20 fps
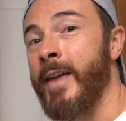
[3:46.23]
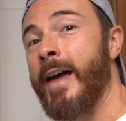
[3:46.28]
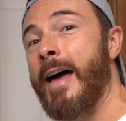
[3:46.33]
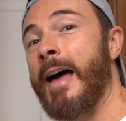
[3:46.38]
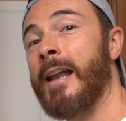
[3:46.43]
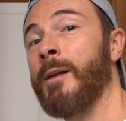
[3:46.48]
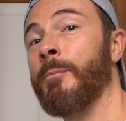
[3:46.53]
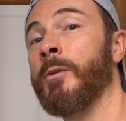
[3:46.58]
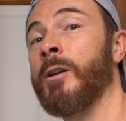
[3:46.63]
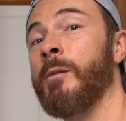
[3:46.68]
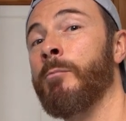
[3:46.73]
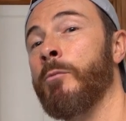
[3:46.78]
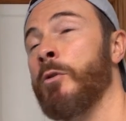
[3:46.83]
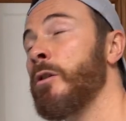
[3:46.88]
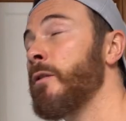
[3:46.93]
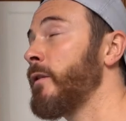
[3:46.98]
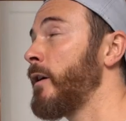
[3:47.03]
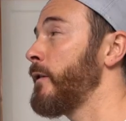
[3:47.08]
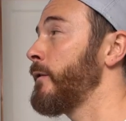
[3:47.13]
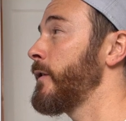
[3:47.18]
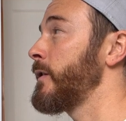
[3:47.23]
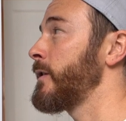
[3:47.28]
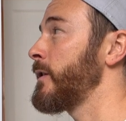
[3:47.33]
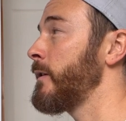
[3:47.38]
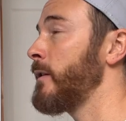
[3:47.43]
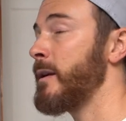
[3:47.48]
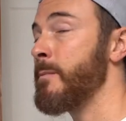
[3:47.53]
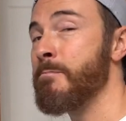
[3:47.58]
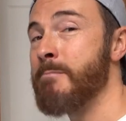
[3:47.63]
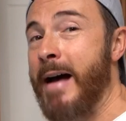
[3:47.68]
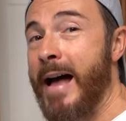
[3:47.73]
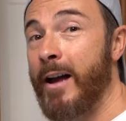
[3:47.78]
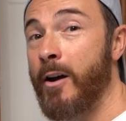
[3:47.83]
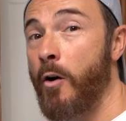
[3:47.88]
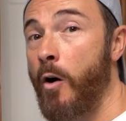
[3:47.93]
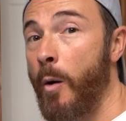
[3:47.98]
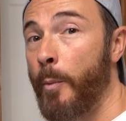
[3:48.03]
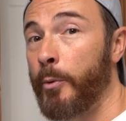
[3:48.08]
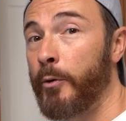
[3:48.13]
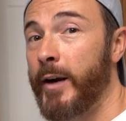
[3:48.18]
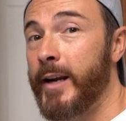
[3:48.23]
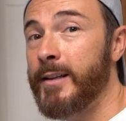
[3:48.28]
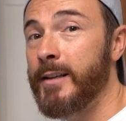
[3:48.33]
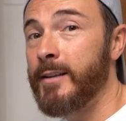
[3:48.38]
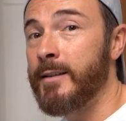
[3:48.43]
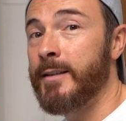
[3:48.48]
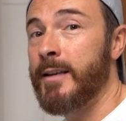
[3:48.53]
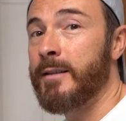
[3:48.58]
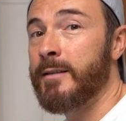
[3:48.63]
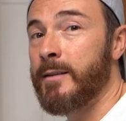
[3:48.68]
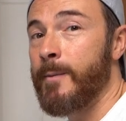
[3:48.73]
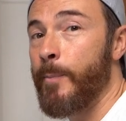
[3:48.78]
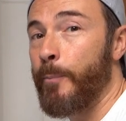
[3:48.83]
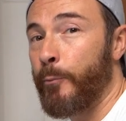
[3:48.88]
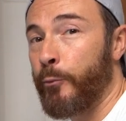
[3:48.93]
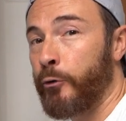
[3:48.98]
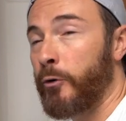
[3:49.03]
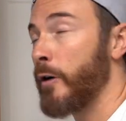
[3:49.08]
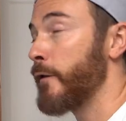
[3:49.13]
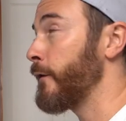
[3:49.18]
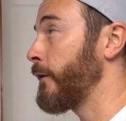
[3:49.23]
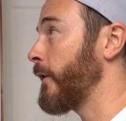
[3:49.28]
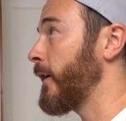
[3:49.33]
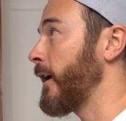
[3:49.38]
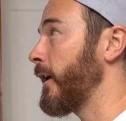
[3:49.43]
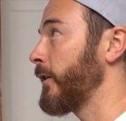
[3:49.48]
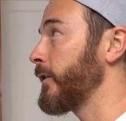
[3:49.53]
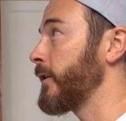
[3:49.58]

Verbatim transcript: and I'm going to move over to the Mac operating system profile